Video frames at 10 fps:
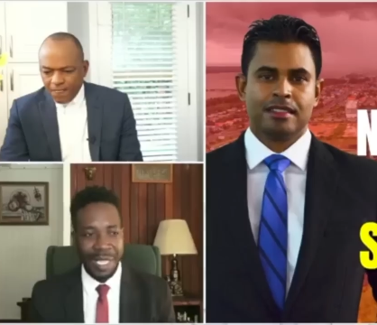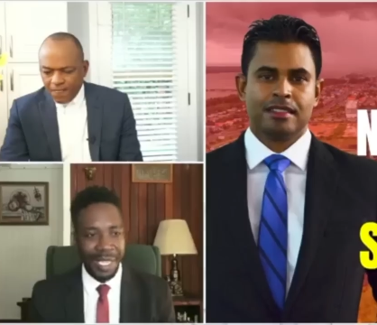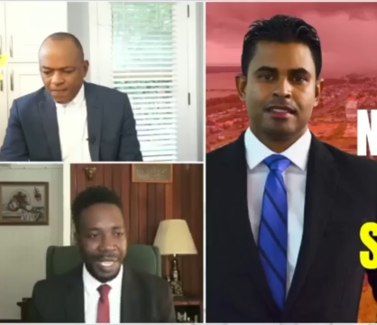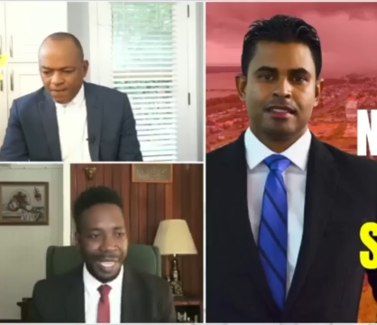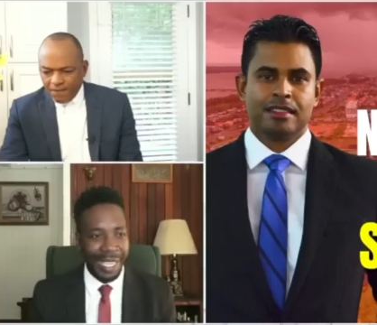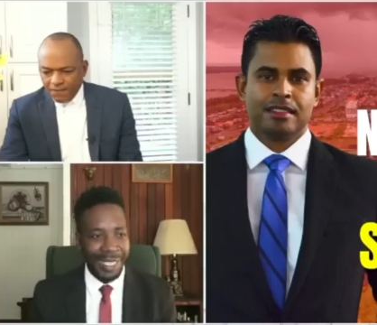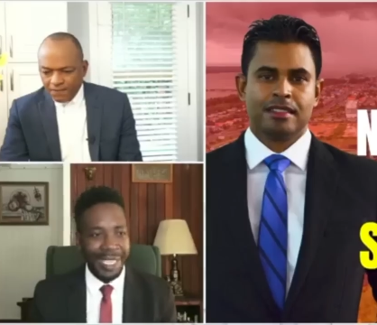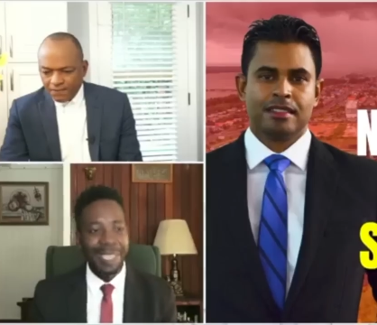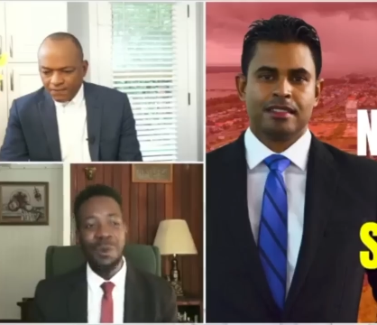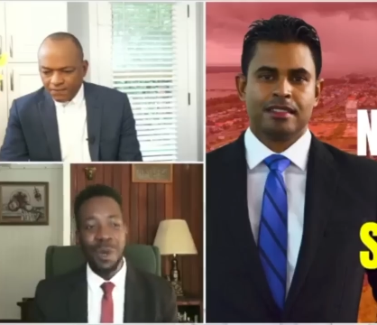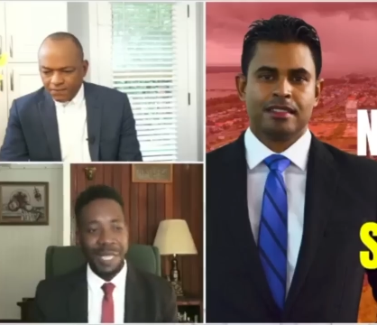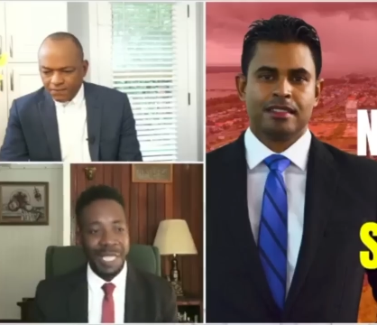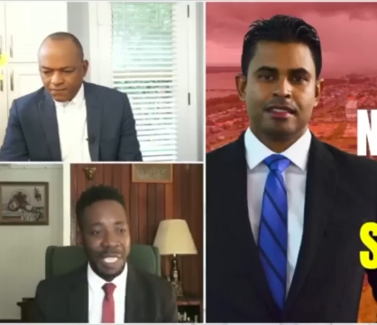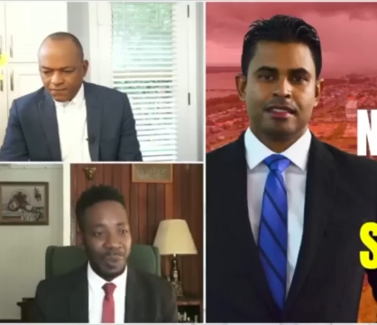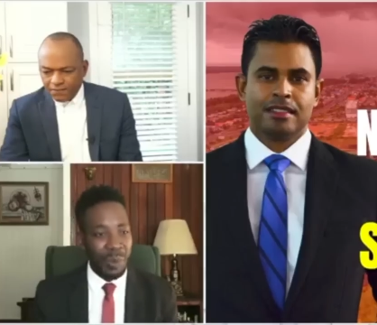Speaker 1: uh, didn't want this
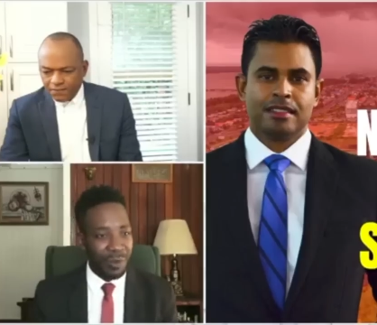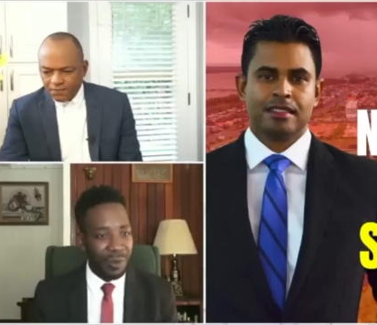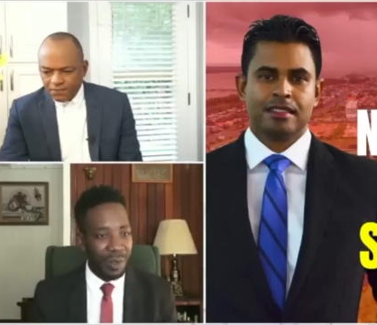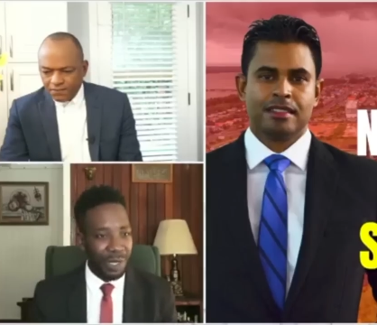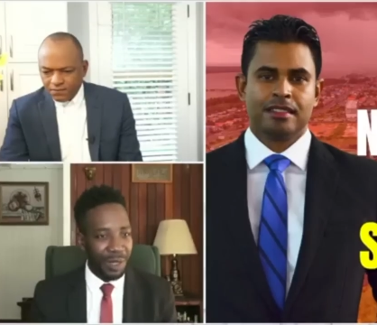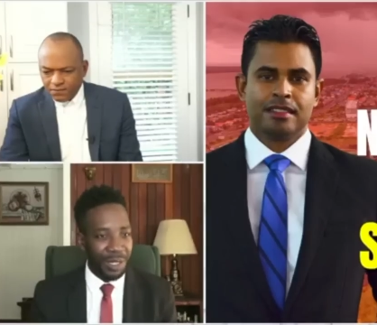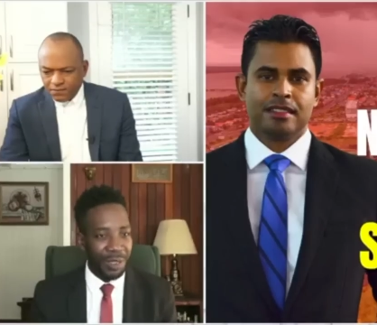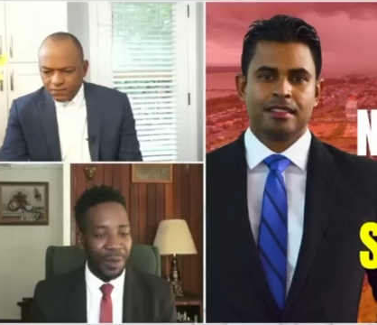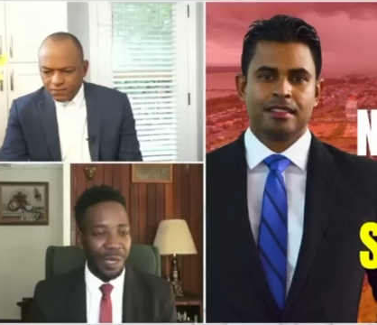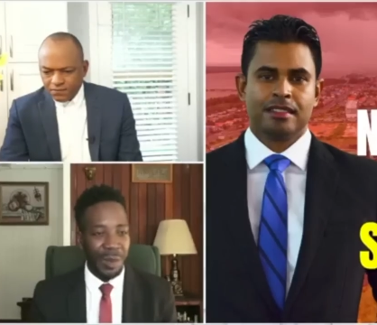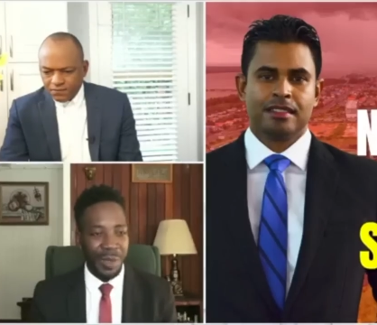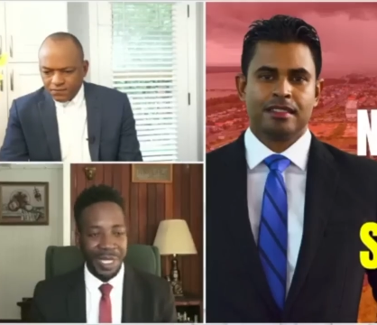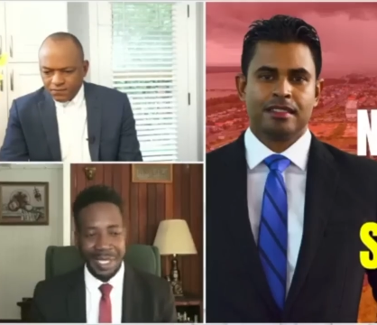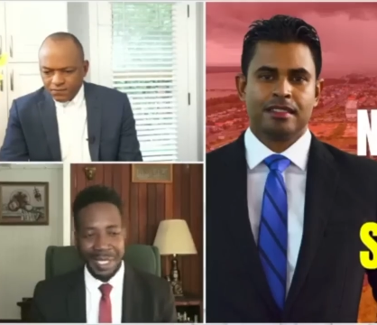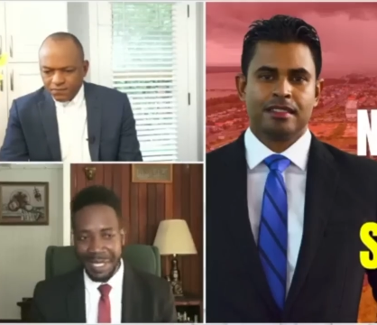portfolio in the first place.